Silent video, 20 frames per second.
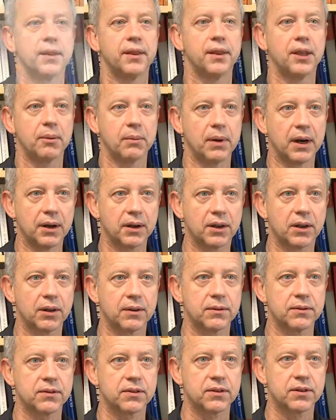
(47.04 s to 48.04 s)
The
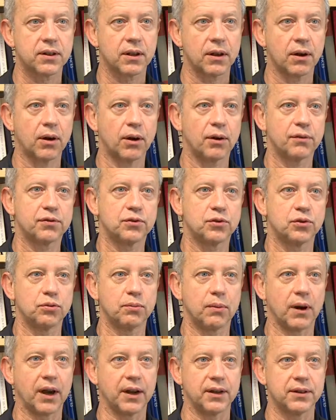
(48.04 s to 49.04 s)
Americans are of two
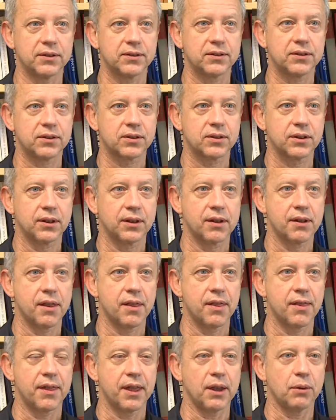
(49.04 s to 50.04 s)
minds.
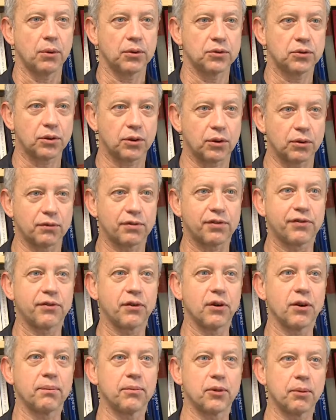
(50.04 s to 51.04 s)
They want to
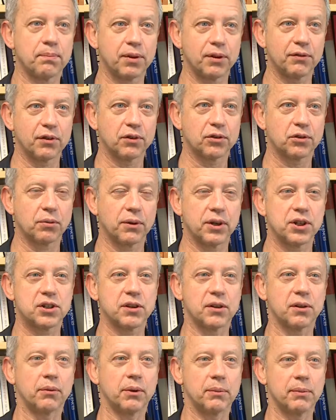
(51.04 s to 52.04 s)
confirm the pivot to Asia,
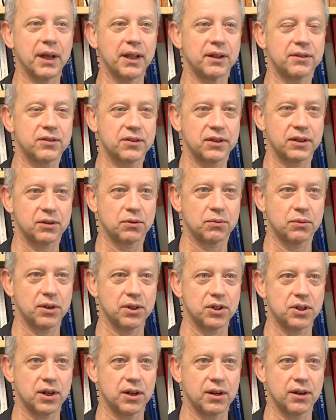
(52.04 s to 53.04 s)
the rebalancing to
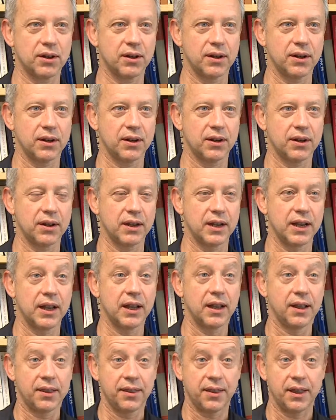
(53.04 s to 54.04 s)
Asia.
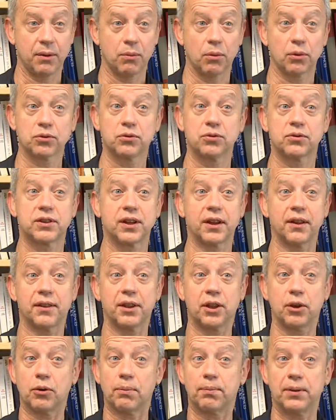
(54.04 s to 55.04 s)
They want to tell the
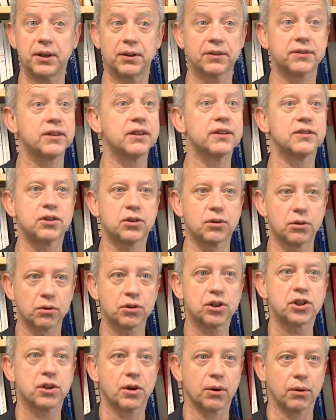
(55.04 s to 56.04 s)
Europeans, it's your
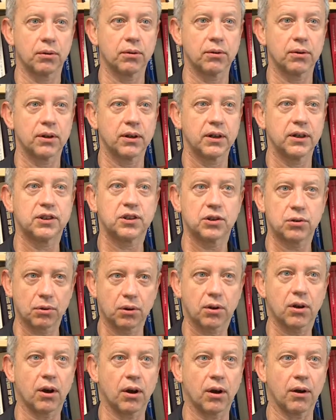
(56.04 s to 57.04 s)
show, it's your
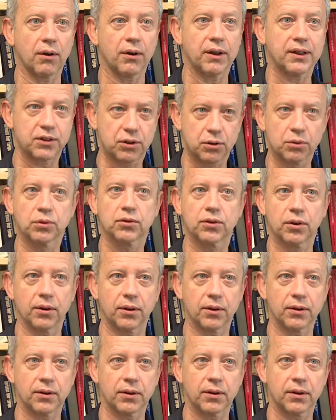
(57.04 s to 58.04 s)
call, it's your
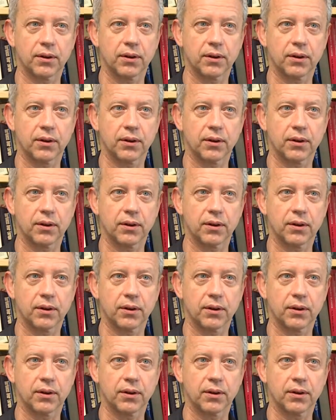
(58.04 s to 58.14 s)
turn.